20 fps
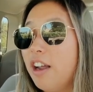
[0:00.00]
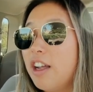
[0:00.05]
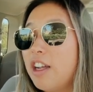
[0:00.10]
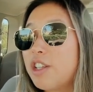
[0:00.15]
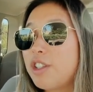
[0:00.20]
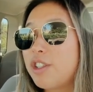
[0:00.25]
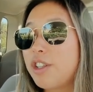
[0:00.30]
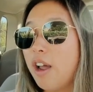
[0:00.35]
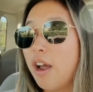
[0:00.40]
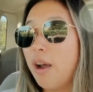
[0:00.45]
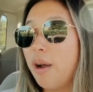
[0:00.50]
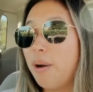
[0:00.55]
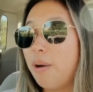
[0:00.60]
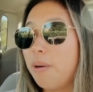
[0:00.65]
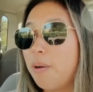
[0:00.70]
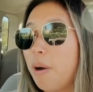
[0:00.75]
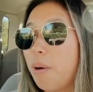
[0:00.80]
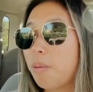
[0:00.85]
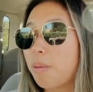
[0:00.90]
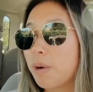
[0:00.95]

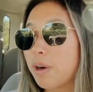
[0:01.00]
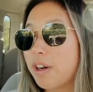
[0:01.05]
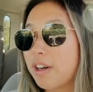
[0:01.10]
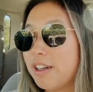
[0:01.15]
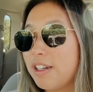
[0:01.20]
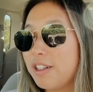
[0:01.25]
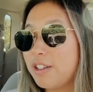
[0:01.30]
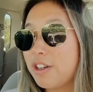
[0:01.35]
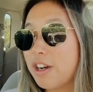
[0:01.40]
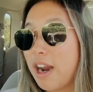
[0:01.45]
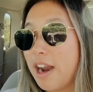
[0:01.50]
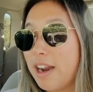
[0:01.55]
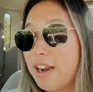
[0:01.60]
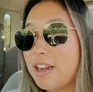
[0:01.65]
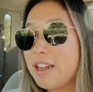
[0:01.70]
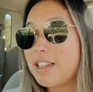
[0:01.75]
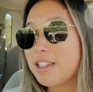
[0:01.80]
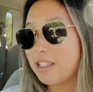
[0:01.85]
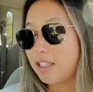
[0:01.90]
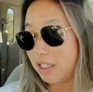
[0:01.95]
So we're gonna try
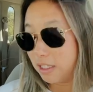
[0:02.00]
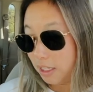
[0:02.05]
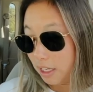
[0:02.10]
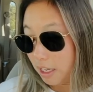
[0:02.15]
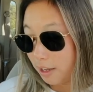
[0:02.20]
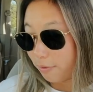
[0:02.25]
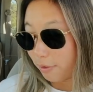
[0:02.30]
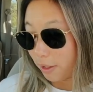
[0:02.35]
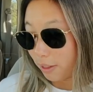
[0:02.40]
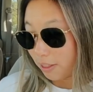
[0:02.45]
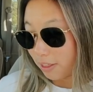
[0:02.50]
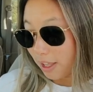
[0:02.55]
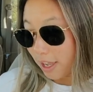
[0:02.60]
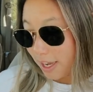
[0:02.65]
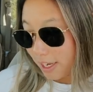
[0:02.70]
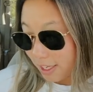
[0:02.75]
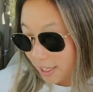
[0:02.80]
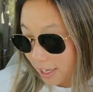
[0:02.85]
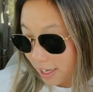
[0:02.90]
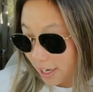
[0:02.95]
it and see if I
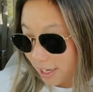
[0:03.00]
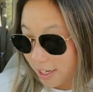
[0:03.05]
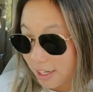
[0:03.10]
like it.